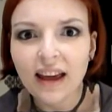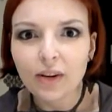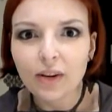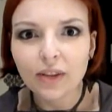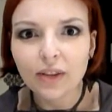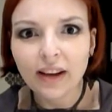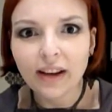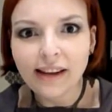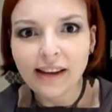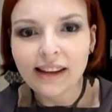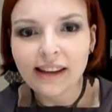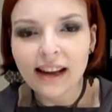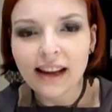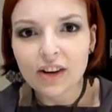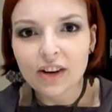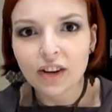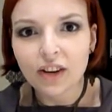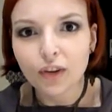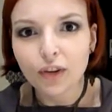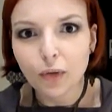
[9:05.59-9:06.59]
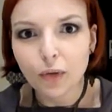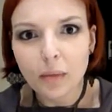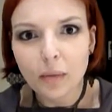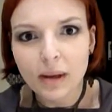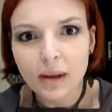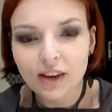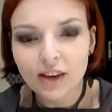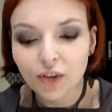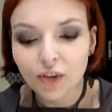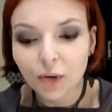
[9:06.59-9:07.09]
I don't think I can actually do them
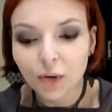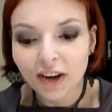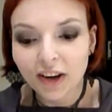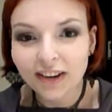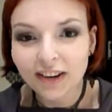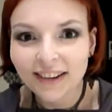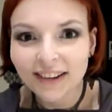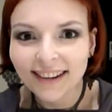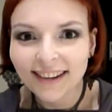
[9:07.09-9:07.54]
any shorter.